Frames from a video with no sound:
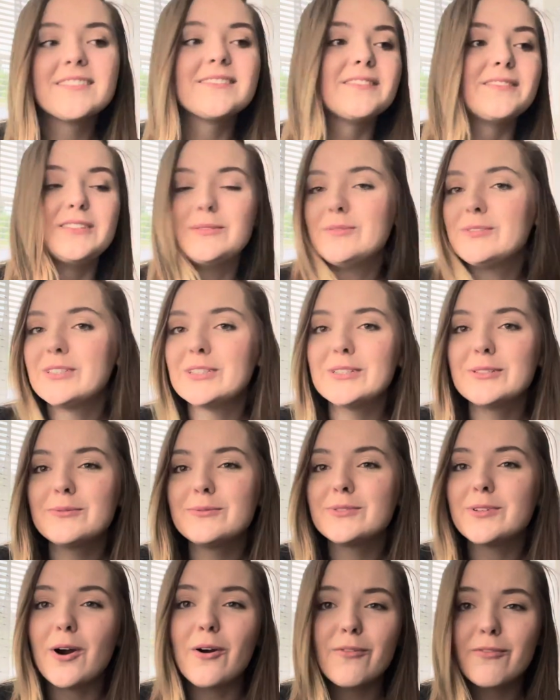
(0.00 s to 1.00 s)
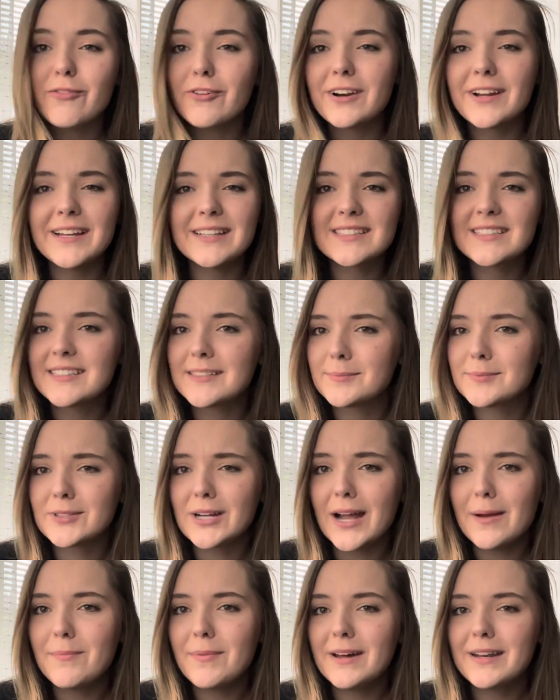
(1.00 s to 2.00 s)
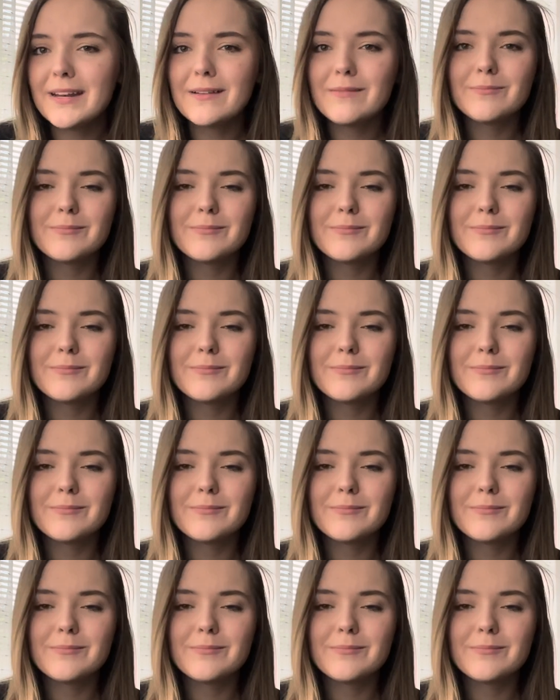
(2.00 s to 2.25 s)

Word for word: If you do, go for it, hit the subscribe button.